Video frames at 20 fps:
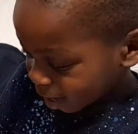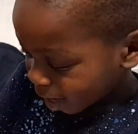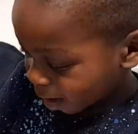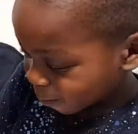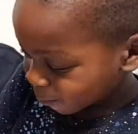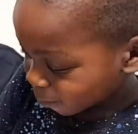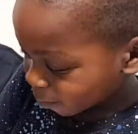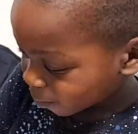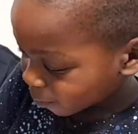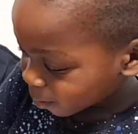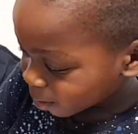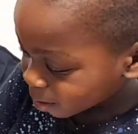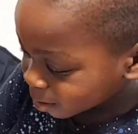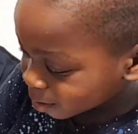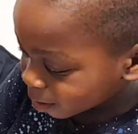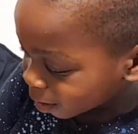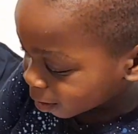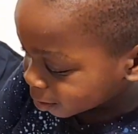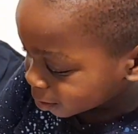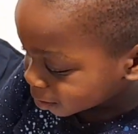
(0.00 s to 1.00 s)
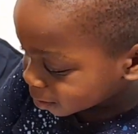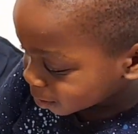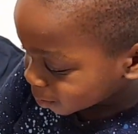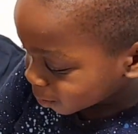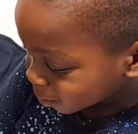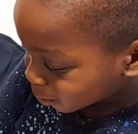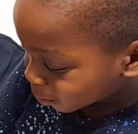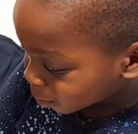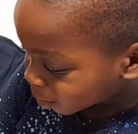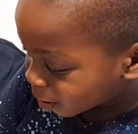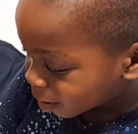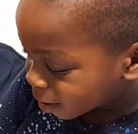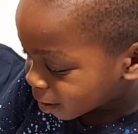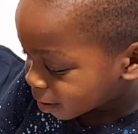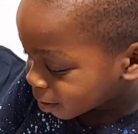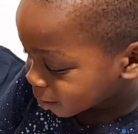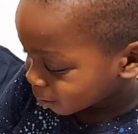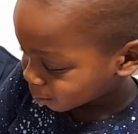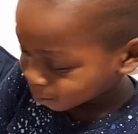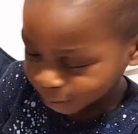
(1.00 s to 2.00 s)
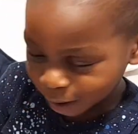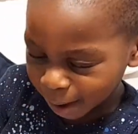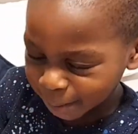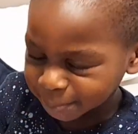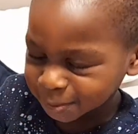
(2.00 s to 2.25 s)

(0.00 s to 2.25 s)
Right. What color? What? I